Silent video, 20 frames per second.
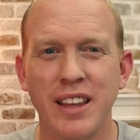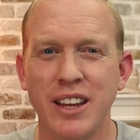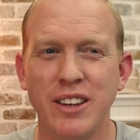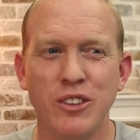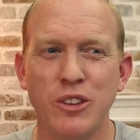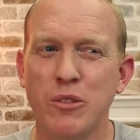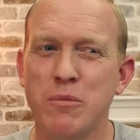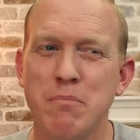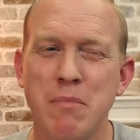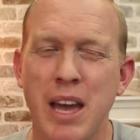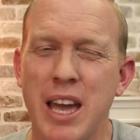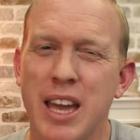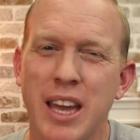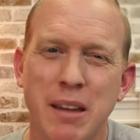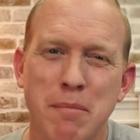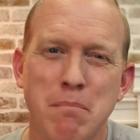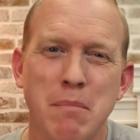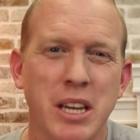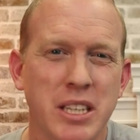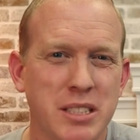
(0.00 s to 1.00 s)
then you may
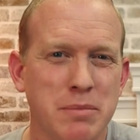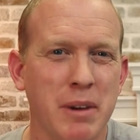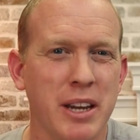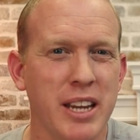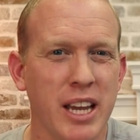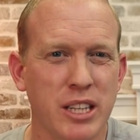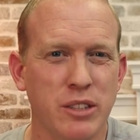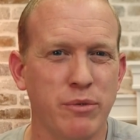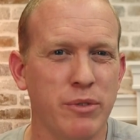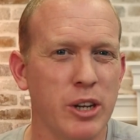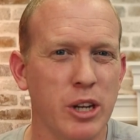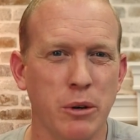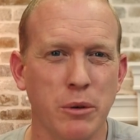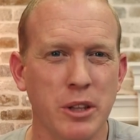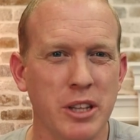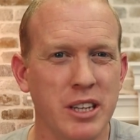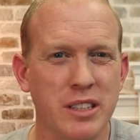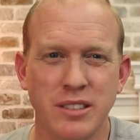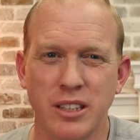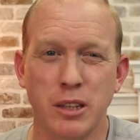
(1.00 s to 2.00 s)
miss my next video
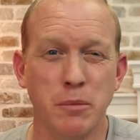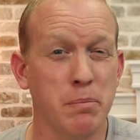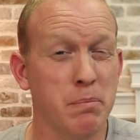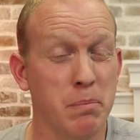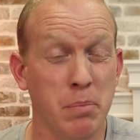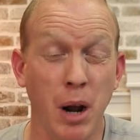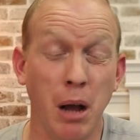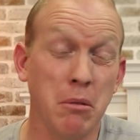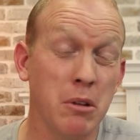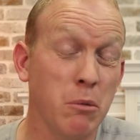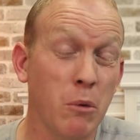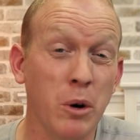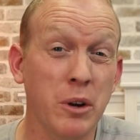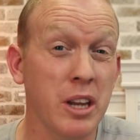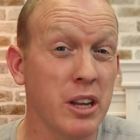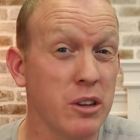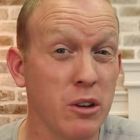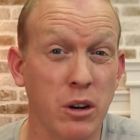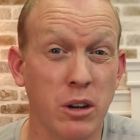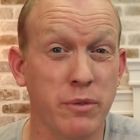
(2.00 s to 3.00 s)
release and you probably won't
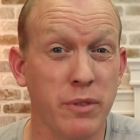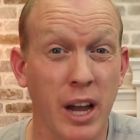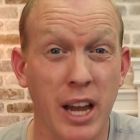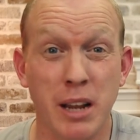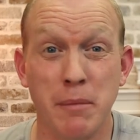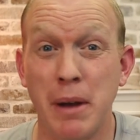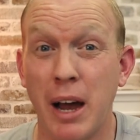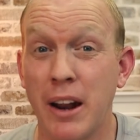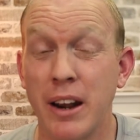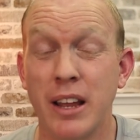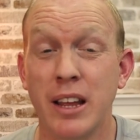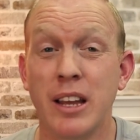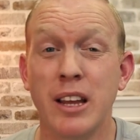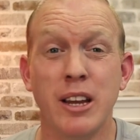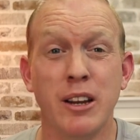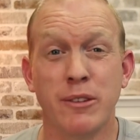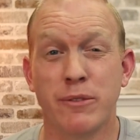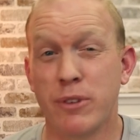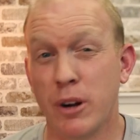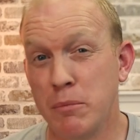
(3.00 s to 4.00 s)
get notified about it
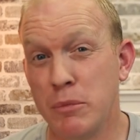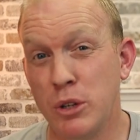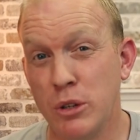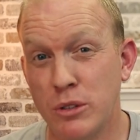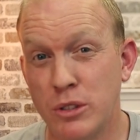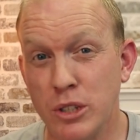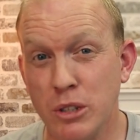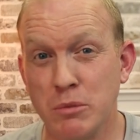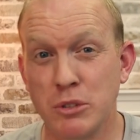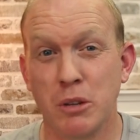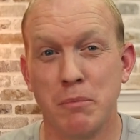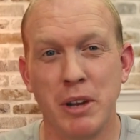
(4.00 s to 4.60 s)
from YouTube.